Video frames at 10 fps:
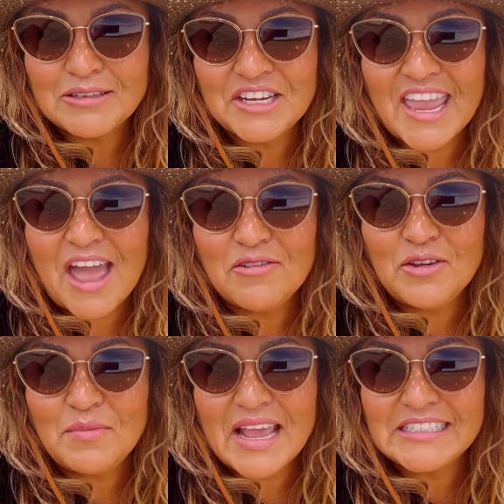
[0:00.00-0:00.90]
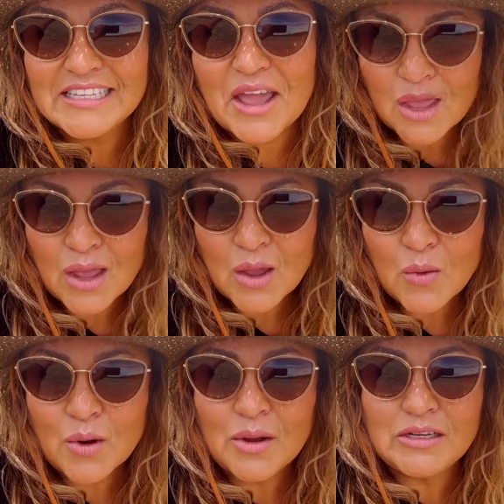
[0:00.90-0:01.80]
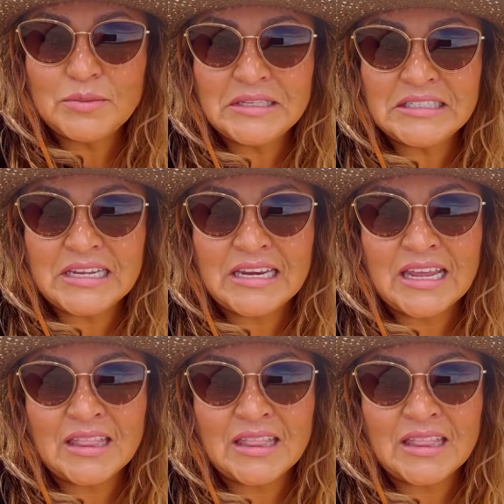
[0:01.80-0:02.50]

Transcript: check out New Mexico. We're going to be staying